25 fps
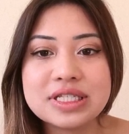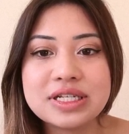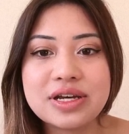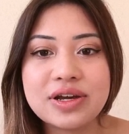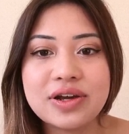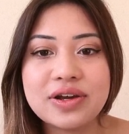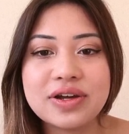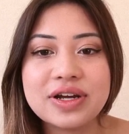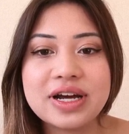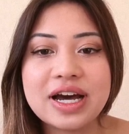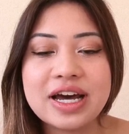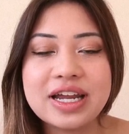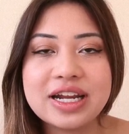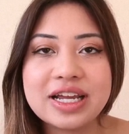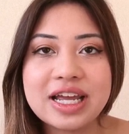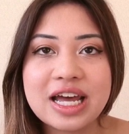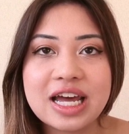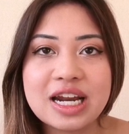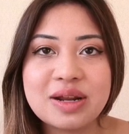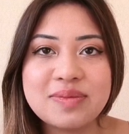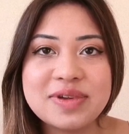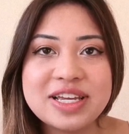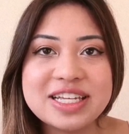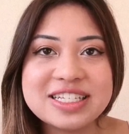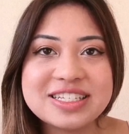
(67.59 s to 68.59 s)
So Khan
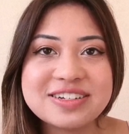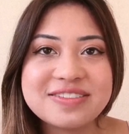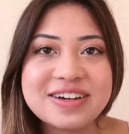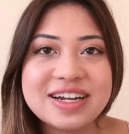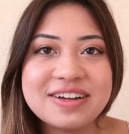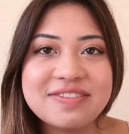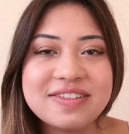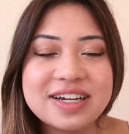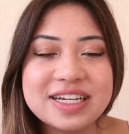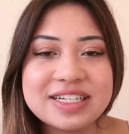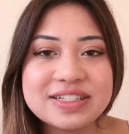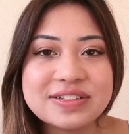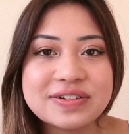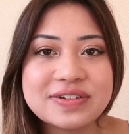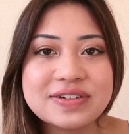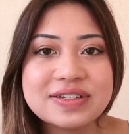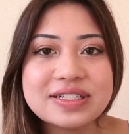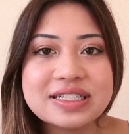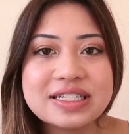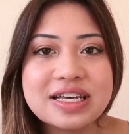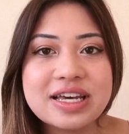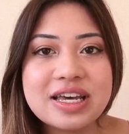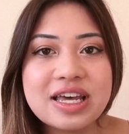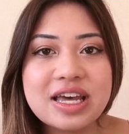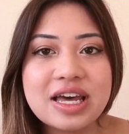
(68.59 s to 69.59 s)
Academy is a great resource,
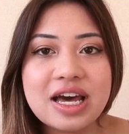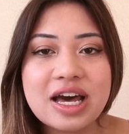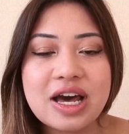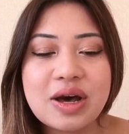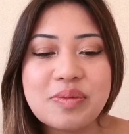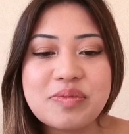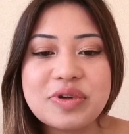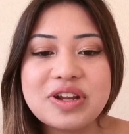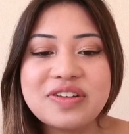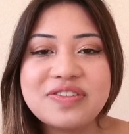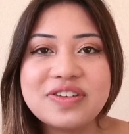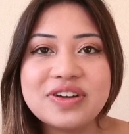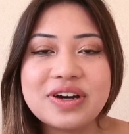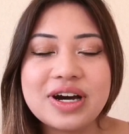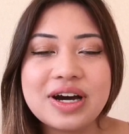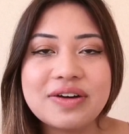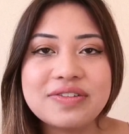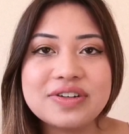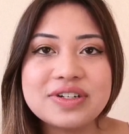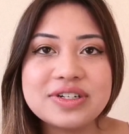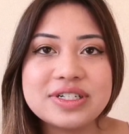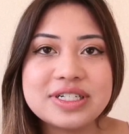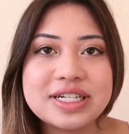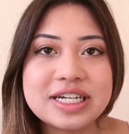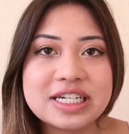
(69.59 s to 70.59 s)
but if you're
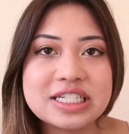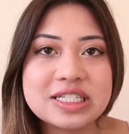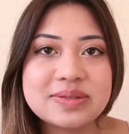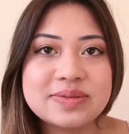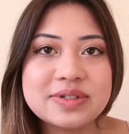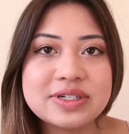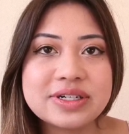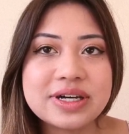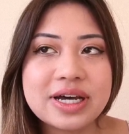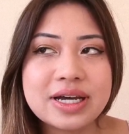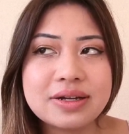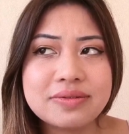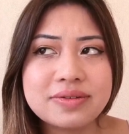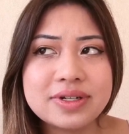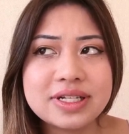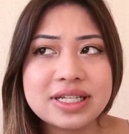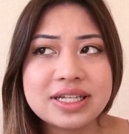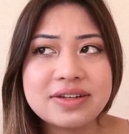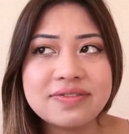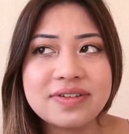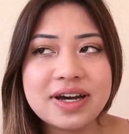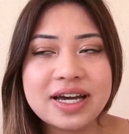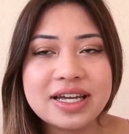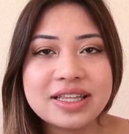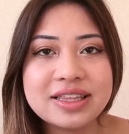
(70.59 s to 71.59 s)
after a textbook, I
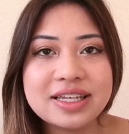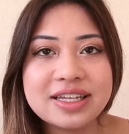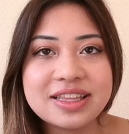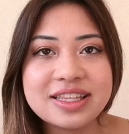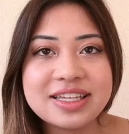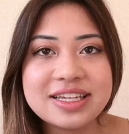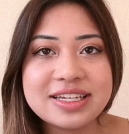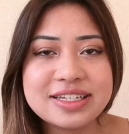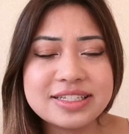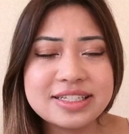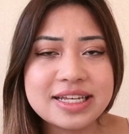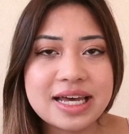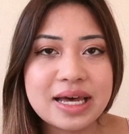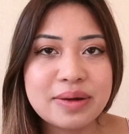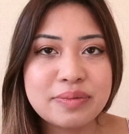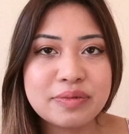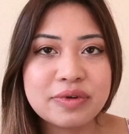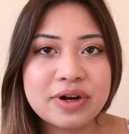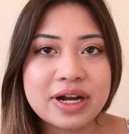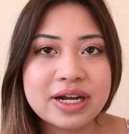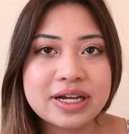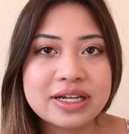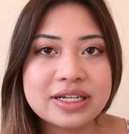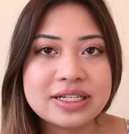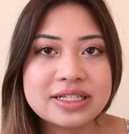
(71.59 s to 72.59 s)
really find that the Exam
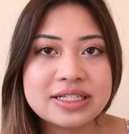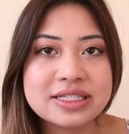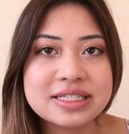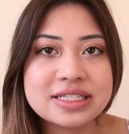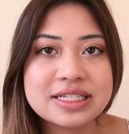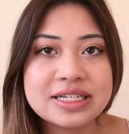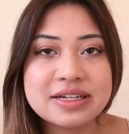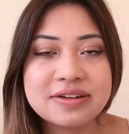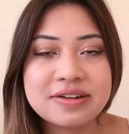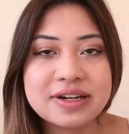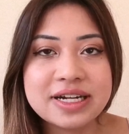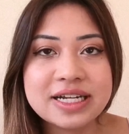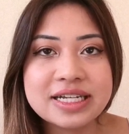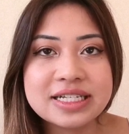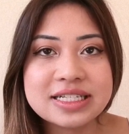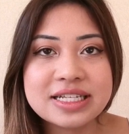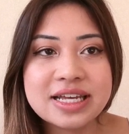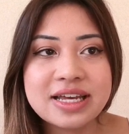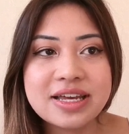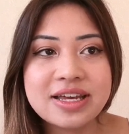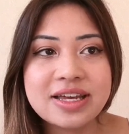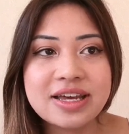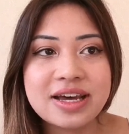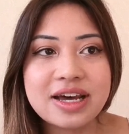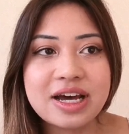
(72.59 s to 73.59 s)
Crackers series,
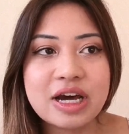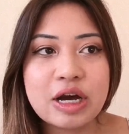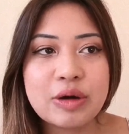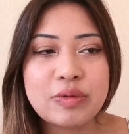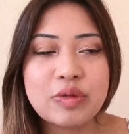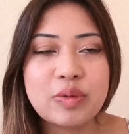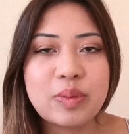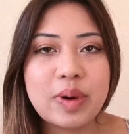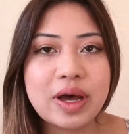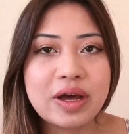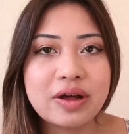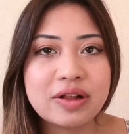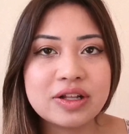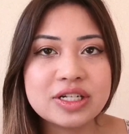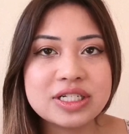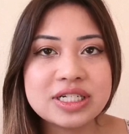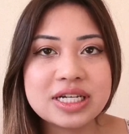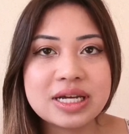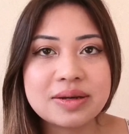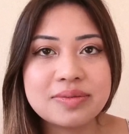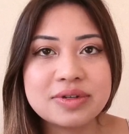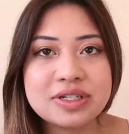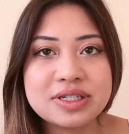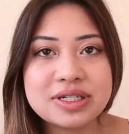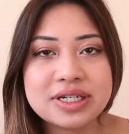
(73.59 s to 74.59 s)
the biology,
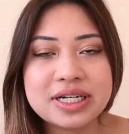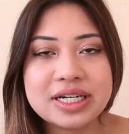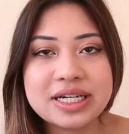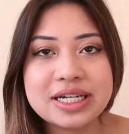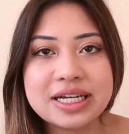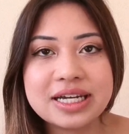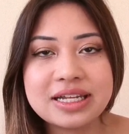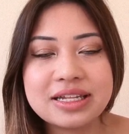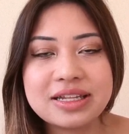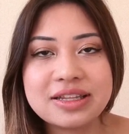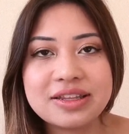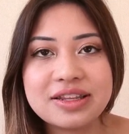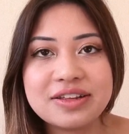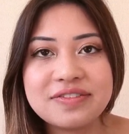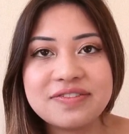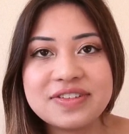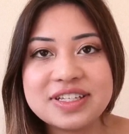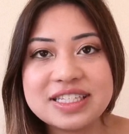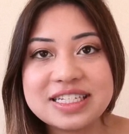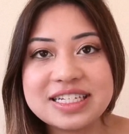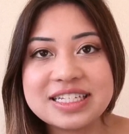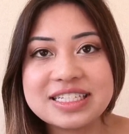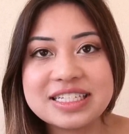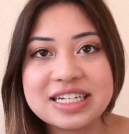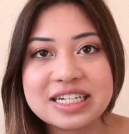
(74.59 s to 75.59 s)
chemistry and the
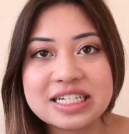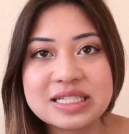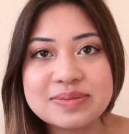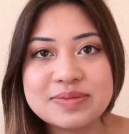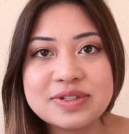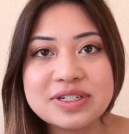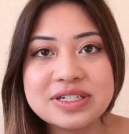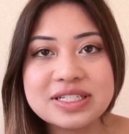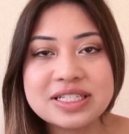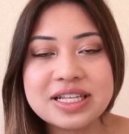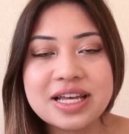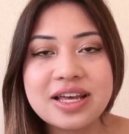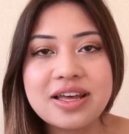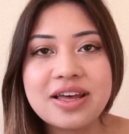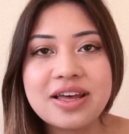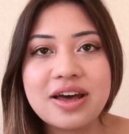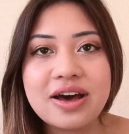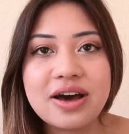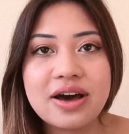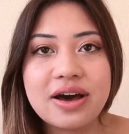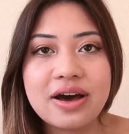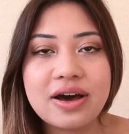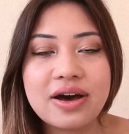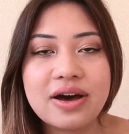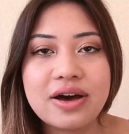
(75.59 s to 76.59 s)
physics textbooks
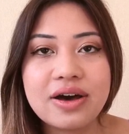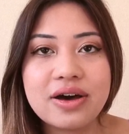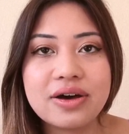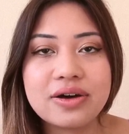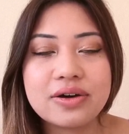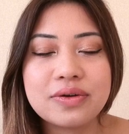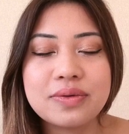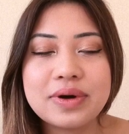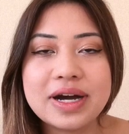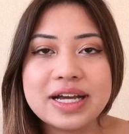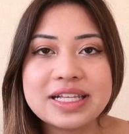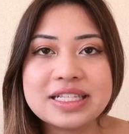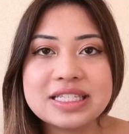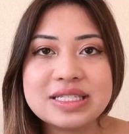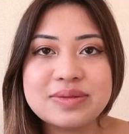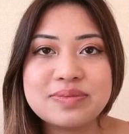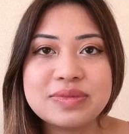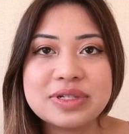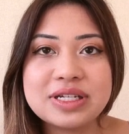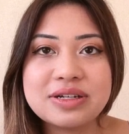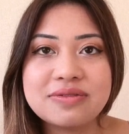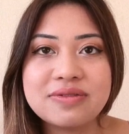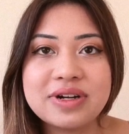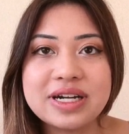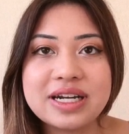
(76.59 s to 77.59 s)
are quite
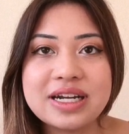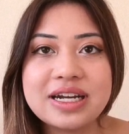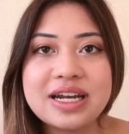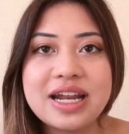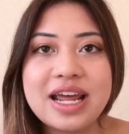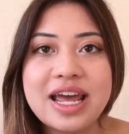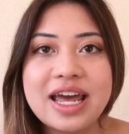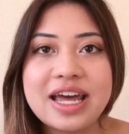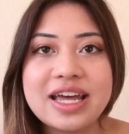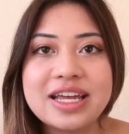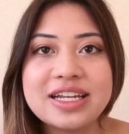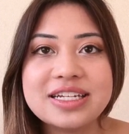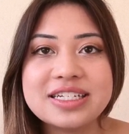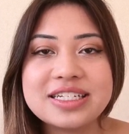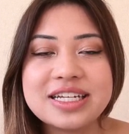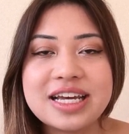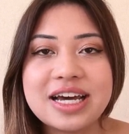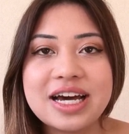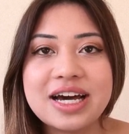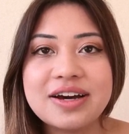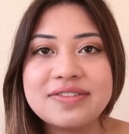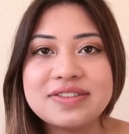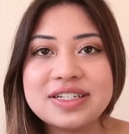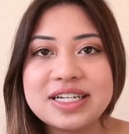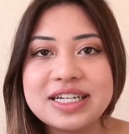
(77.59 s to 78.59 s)
simply written, and
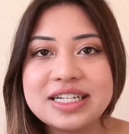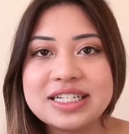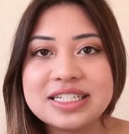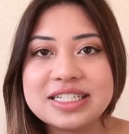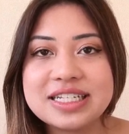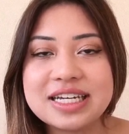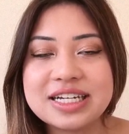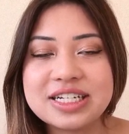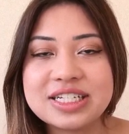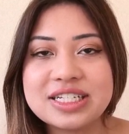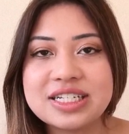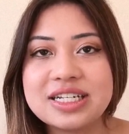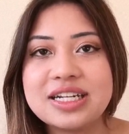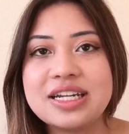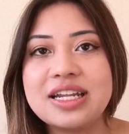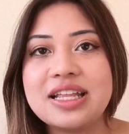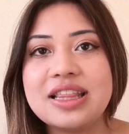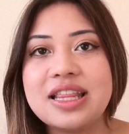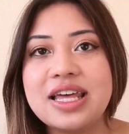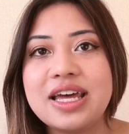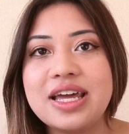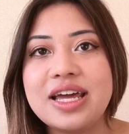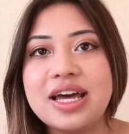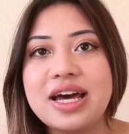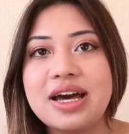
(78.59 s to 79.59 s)
after each section
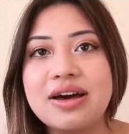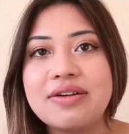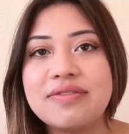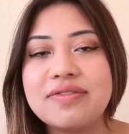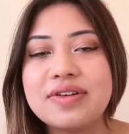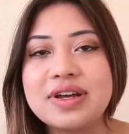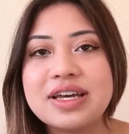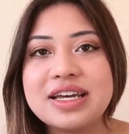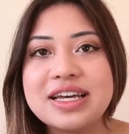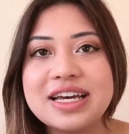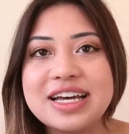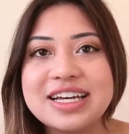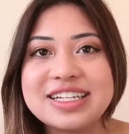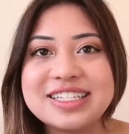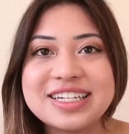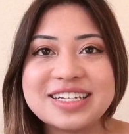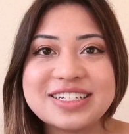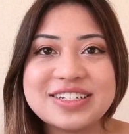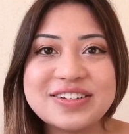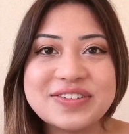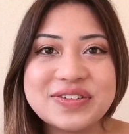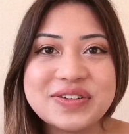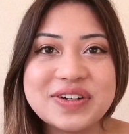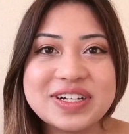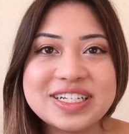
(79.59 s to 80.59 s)
they have a
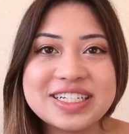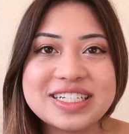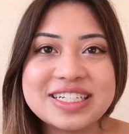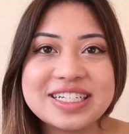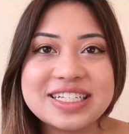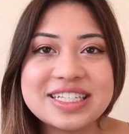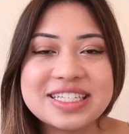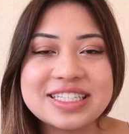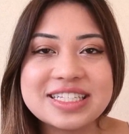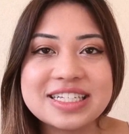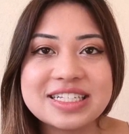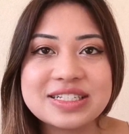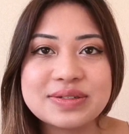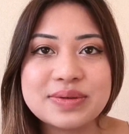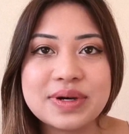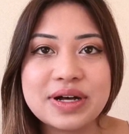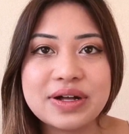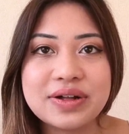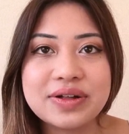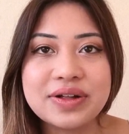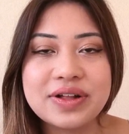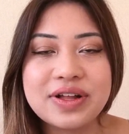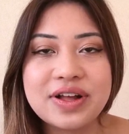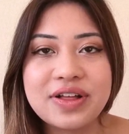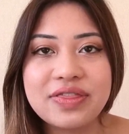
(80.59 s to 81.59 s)
section of questions as
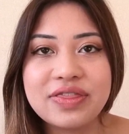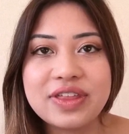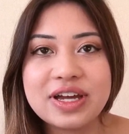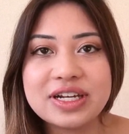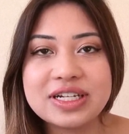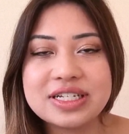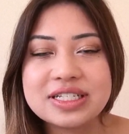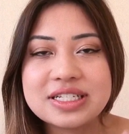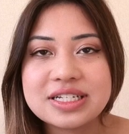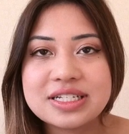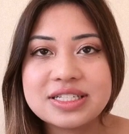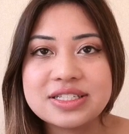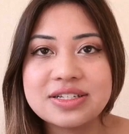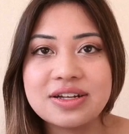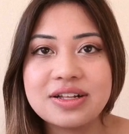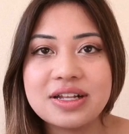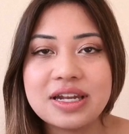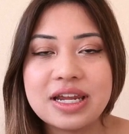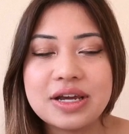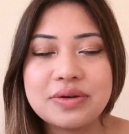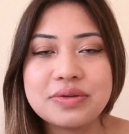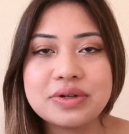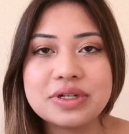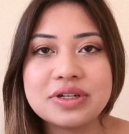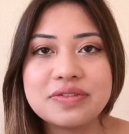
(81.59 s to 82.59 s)
well that just
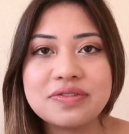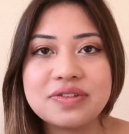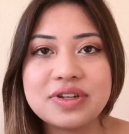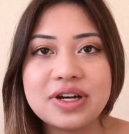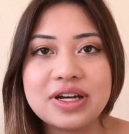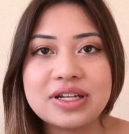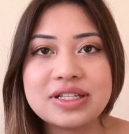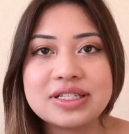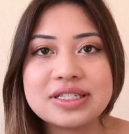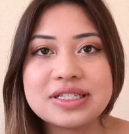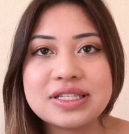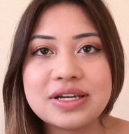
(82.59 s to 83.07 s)
consolidate what you've learned.